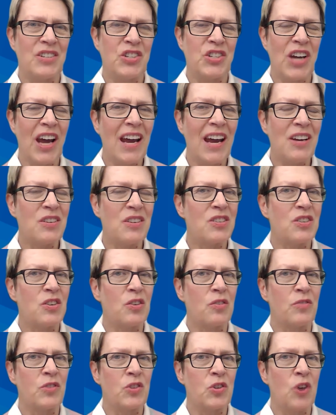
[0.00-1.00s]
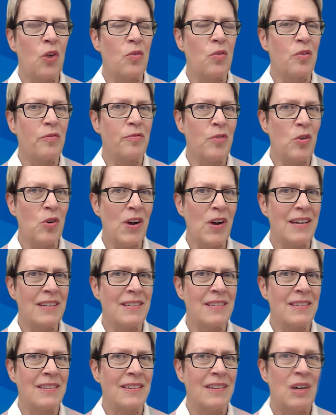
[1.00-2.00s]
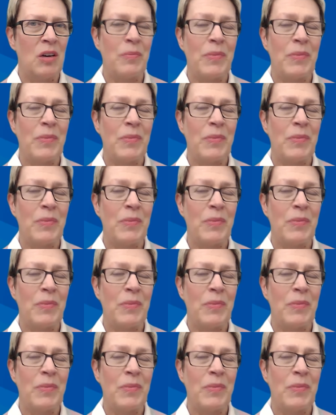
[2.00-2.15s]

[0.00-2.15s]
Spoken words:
change your tone of voice